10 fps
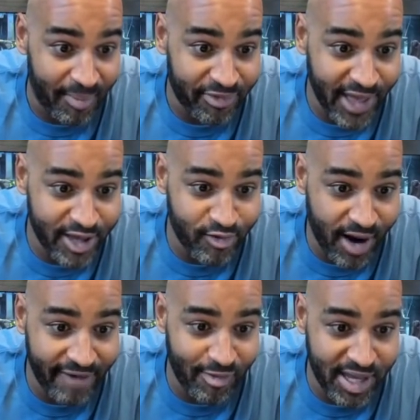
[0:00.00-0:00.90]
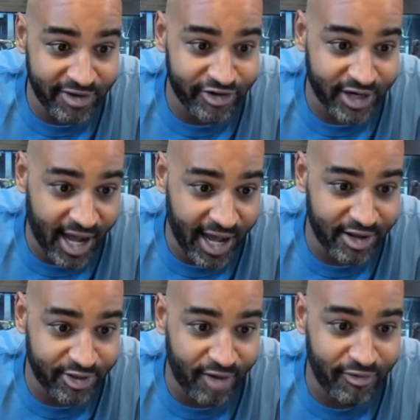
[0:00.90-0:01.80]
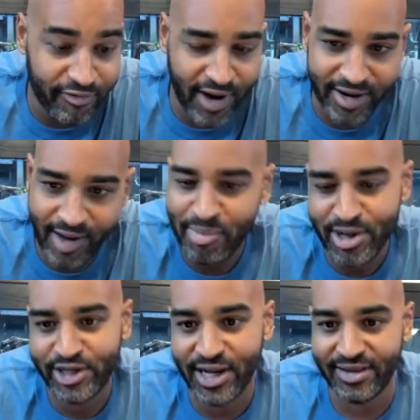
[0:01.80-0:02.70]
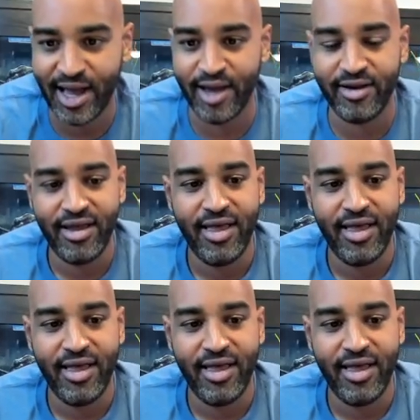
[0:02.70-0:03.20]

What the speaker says: Thank you, Ryan, for being such a kind and thoughtful friend. I appreciate that.